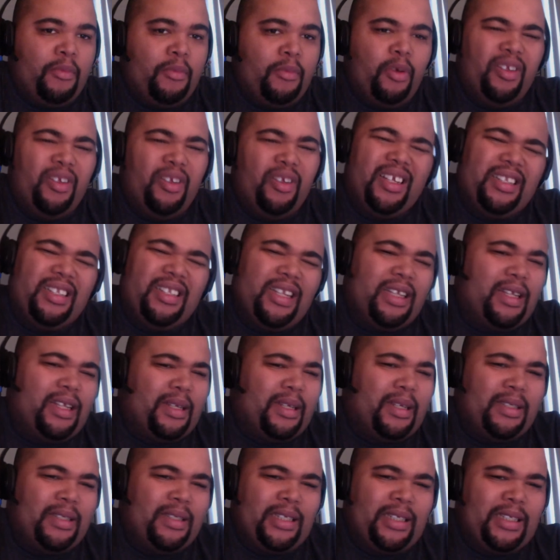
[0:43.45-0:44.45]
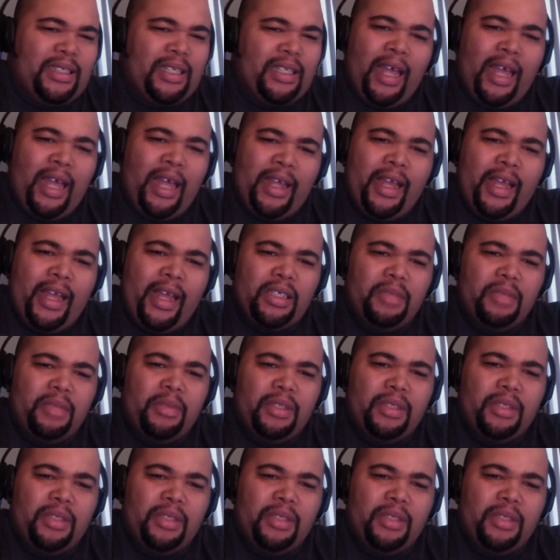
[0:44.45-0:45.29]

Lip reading: No, that's a lie, actually, because